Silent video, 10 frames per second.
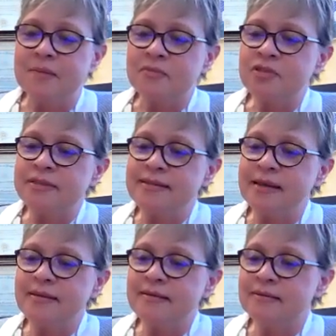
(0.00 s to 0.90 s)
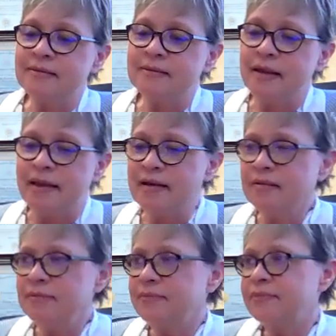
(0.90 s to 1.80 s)
she said,
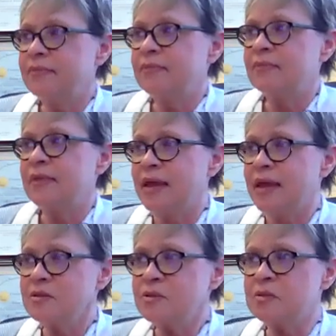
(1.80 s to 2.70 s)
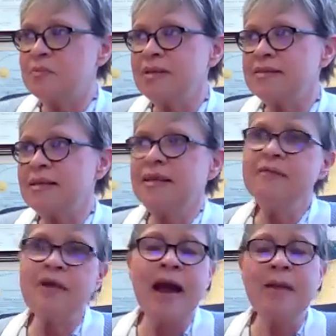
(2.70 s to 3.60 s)
hell, cancer is the best thing
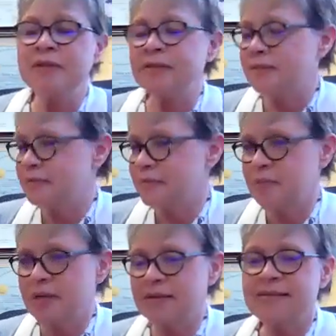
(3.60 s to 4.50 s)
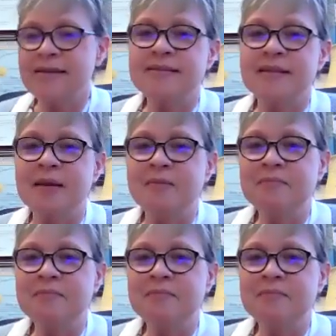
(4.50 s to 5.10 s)
ever happened to, I'm not going to say his name,